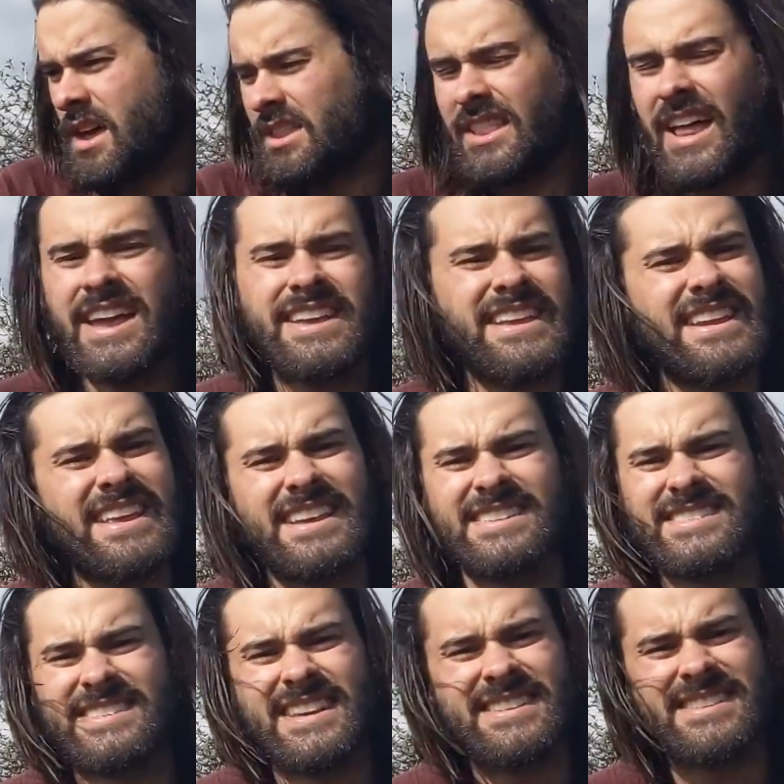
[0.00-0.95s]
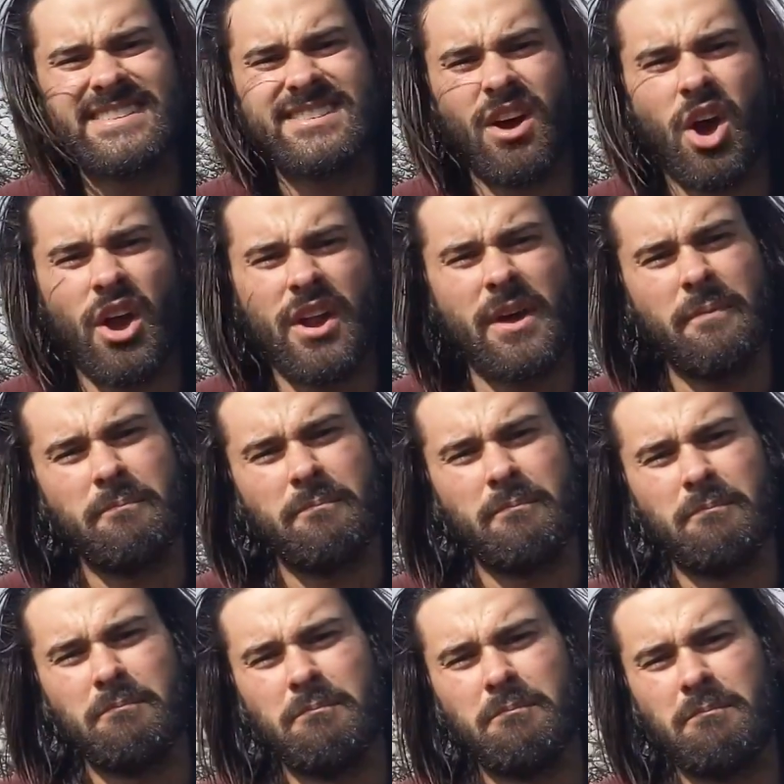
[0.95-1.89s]
Lichen exist on a
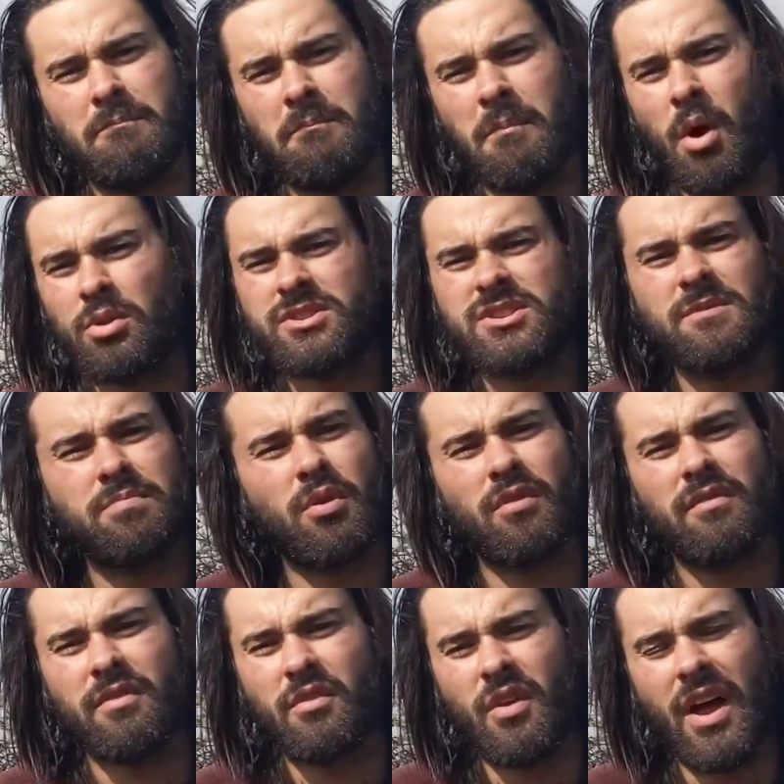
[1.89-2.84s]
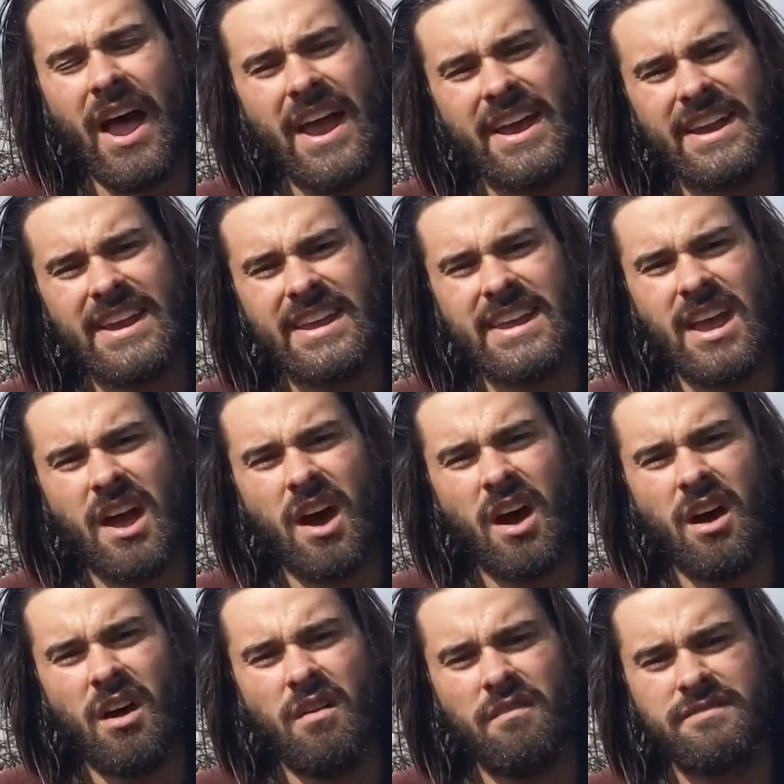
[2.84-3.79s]
multiple variety
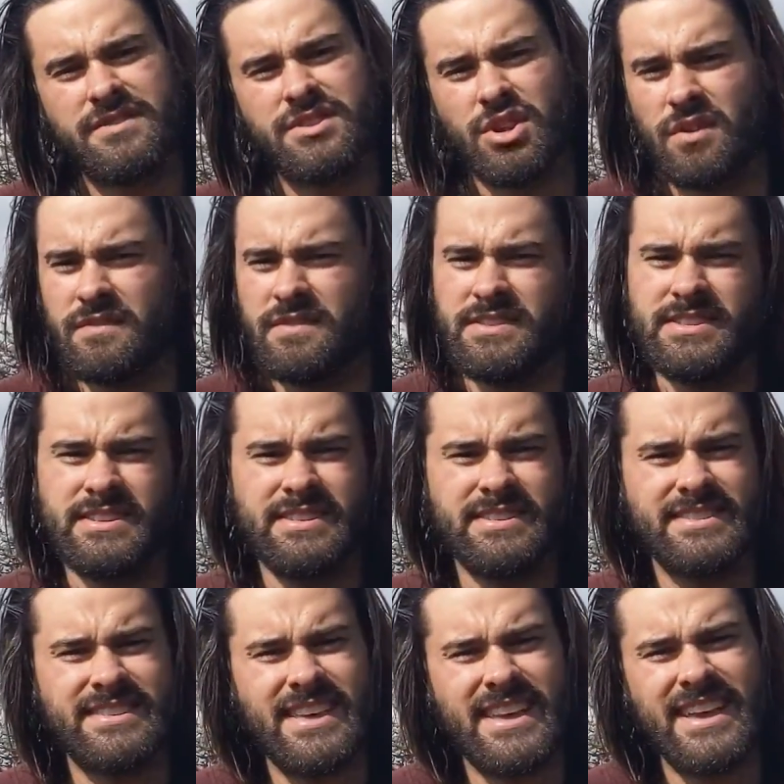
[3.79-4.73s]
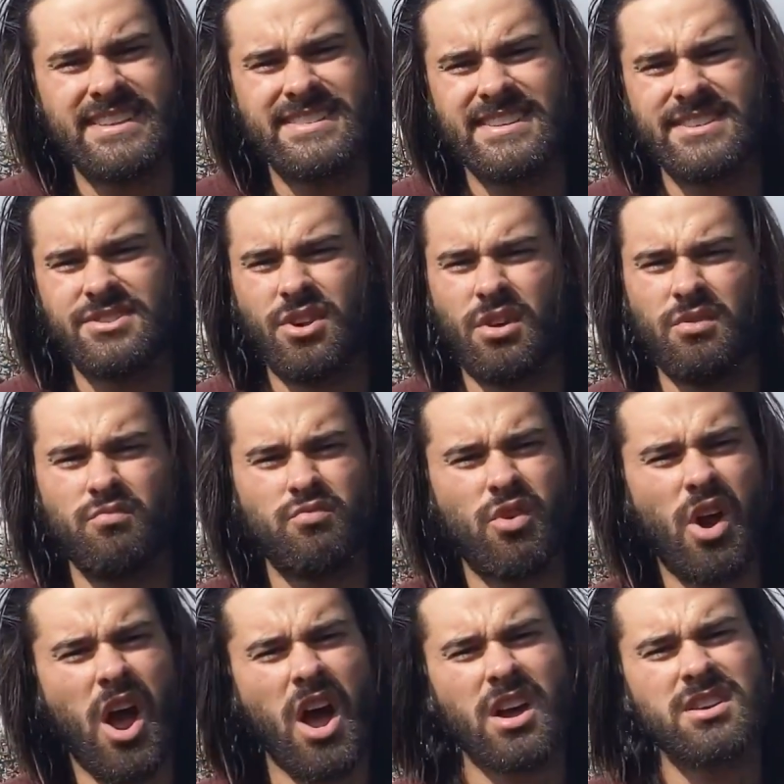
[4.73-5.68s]
of surfaces. They exist on
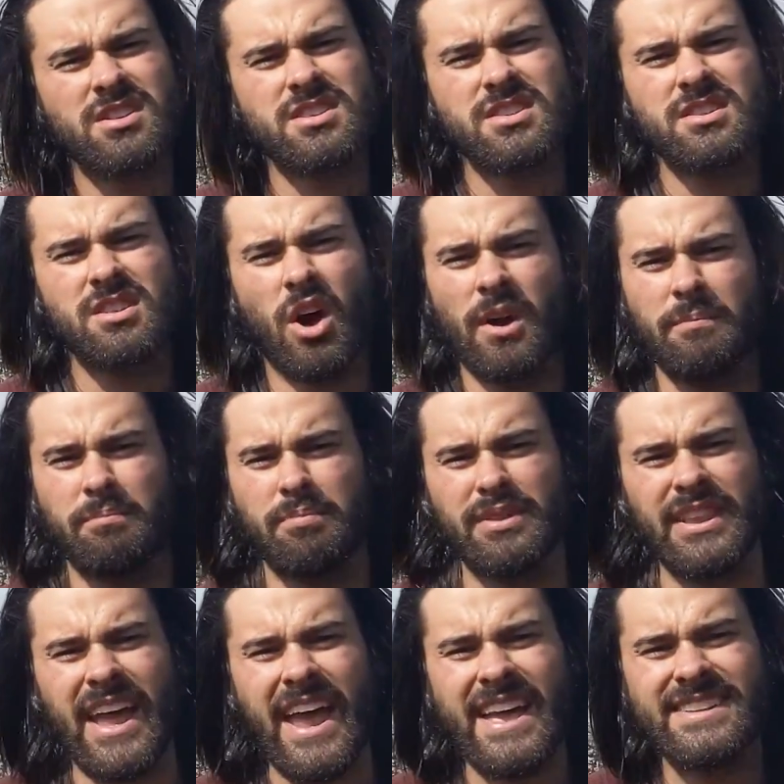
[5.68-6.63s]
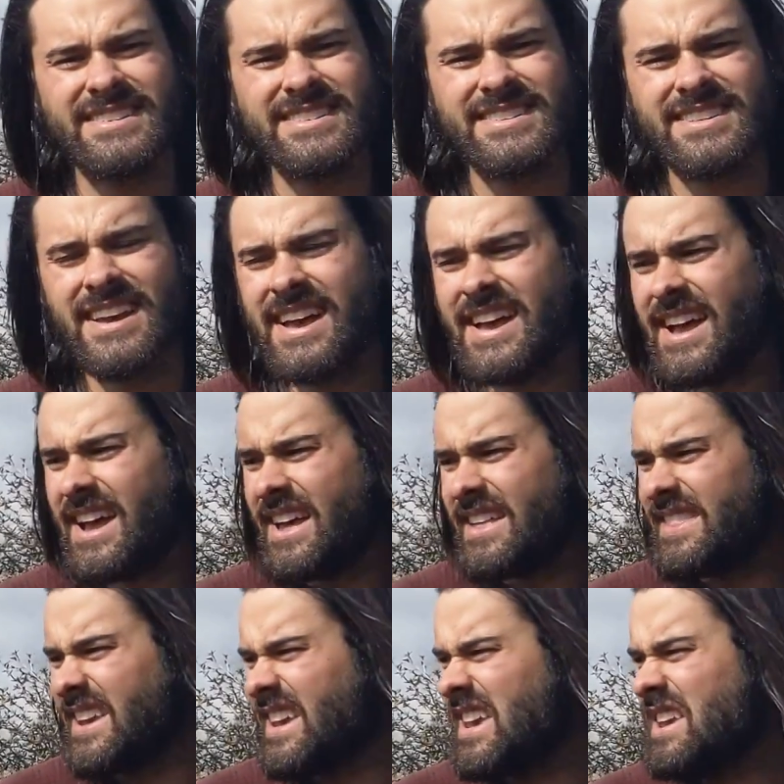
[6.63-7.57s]
rocks, on plants.
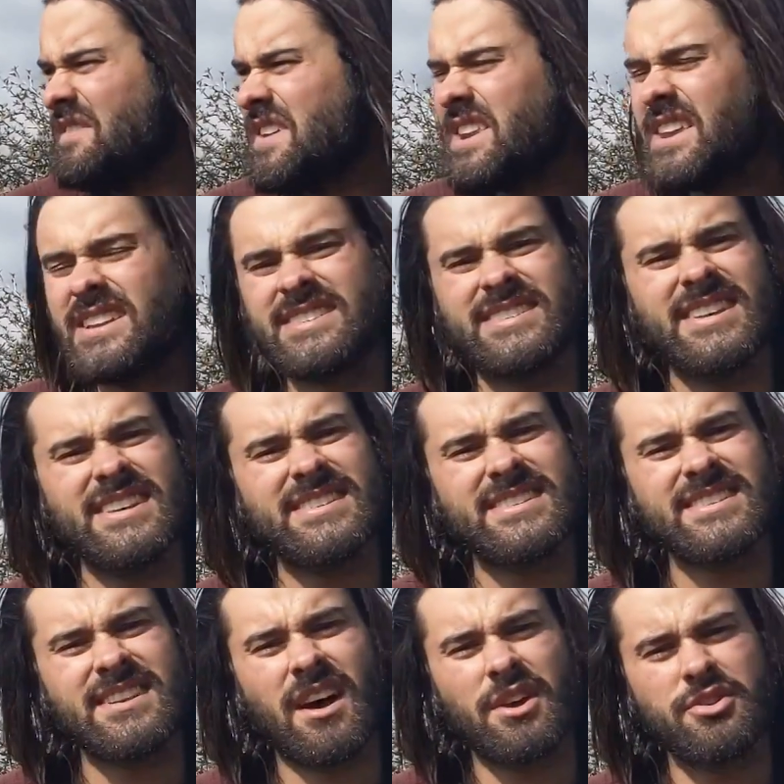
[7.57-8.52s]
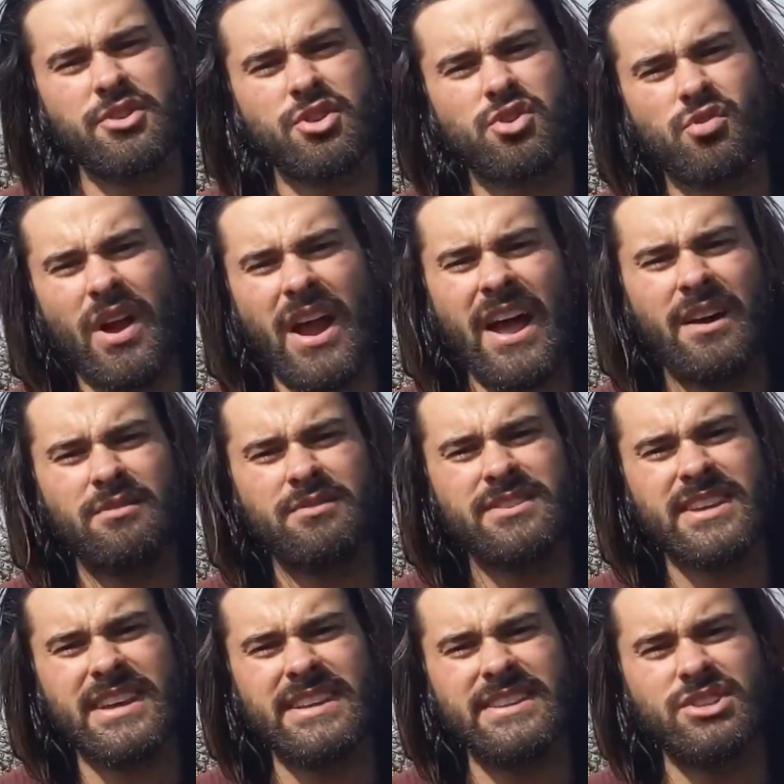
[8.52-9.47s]
They even exist
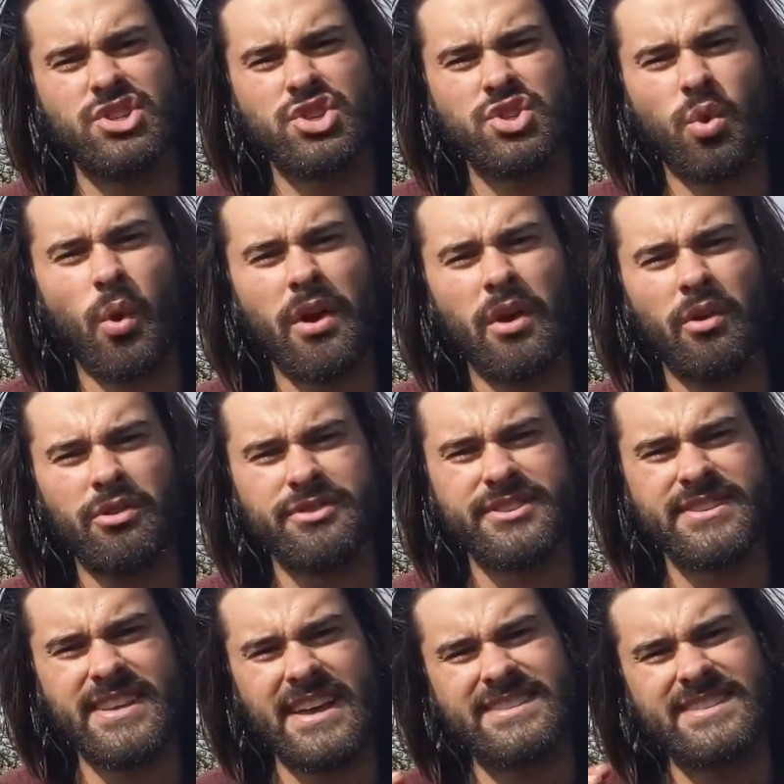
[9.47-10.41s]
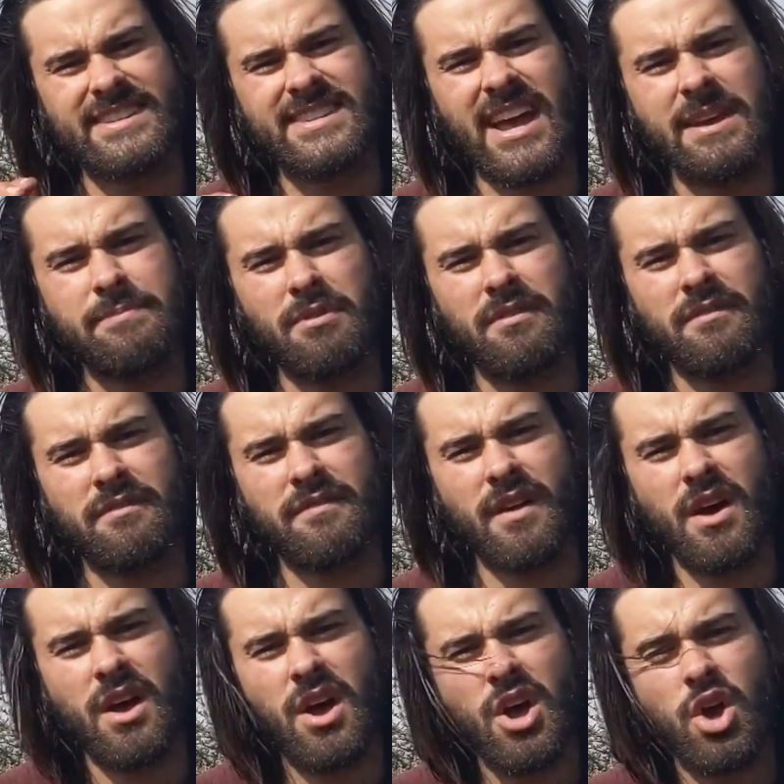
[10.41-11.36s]
underground in soils as a type of
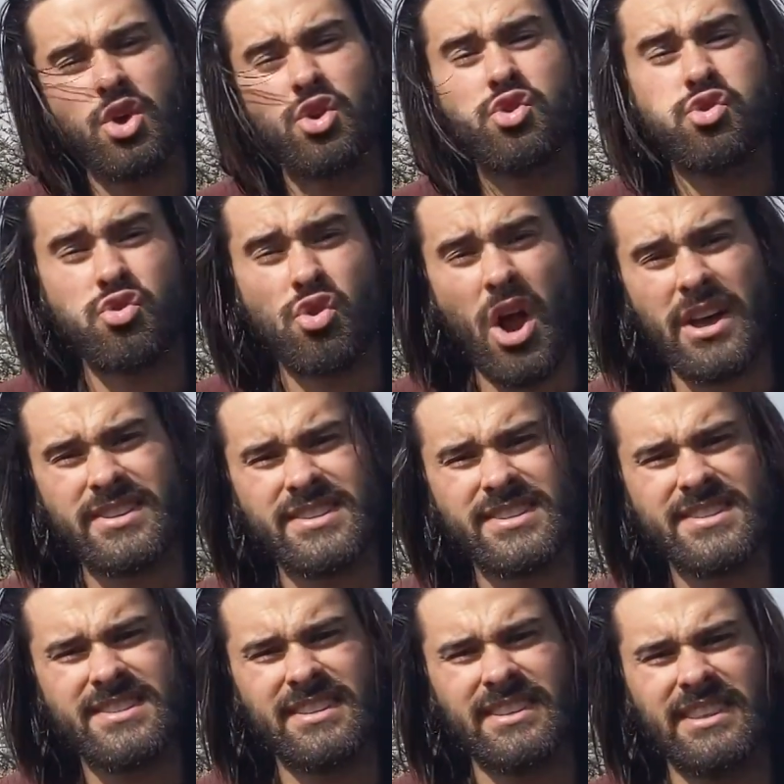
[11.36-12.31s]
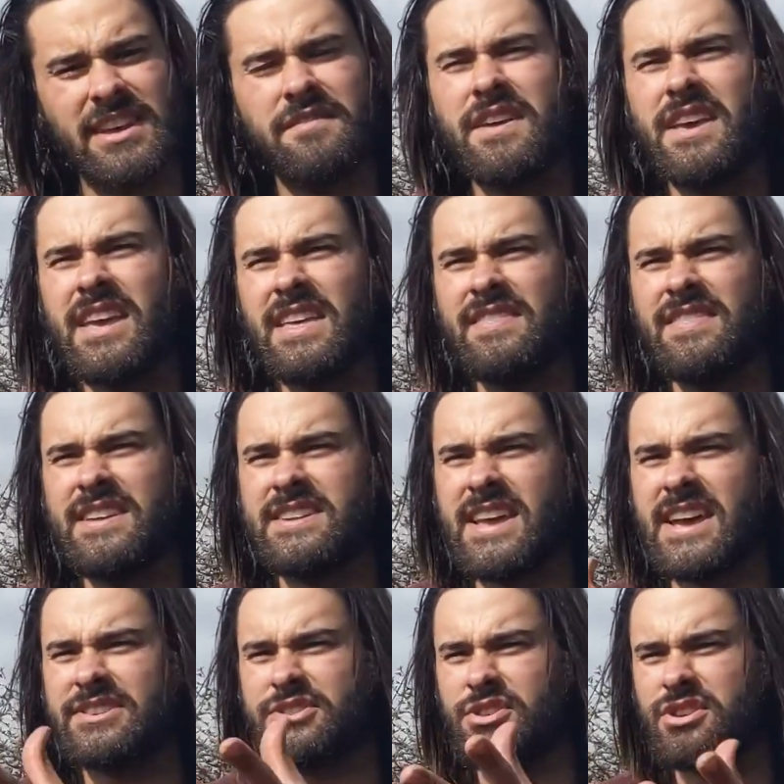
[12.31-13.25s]
crust living in the
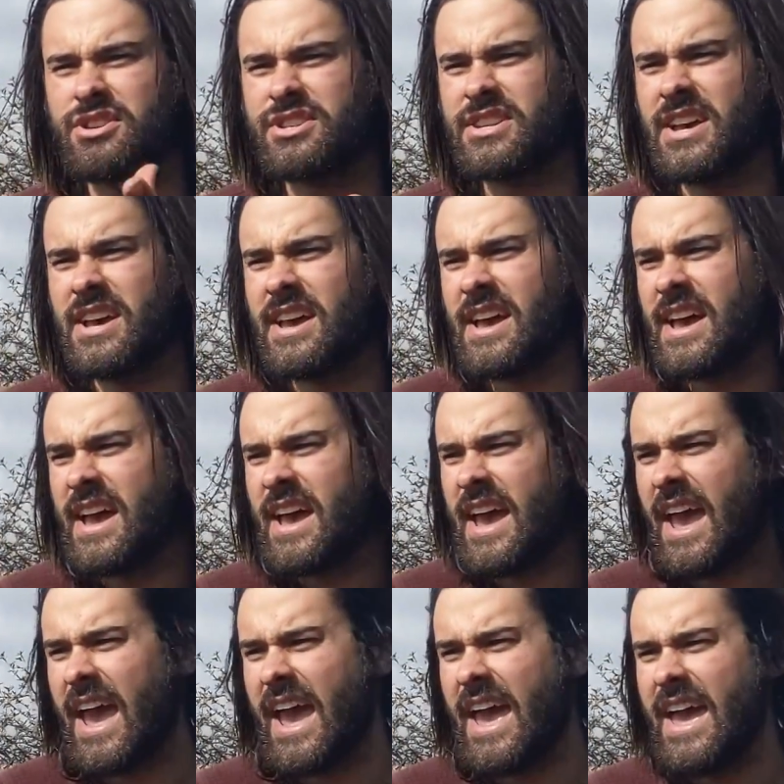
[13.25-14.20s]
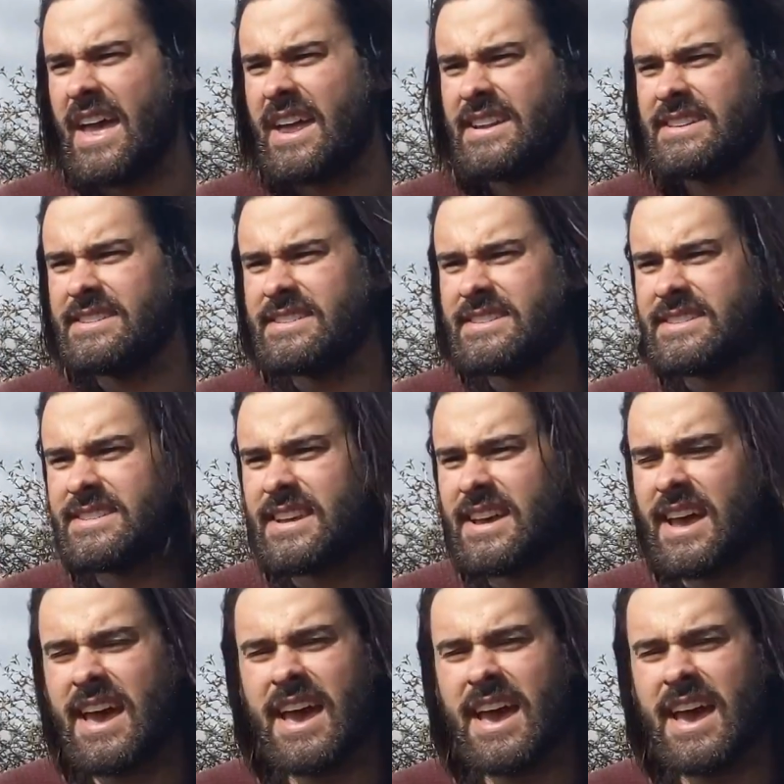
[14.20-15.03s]
desert, and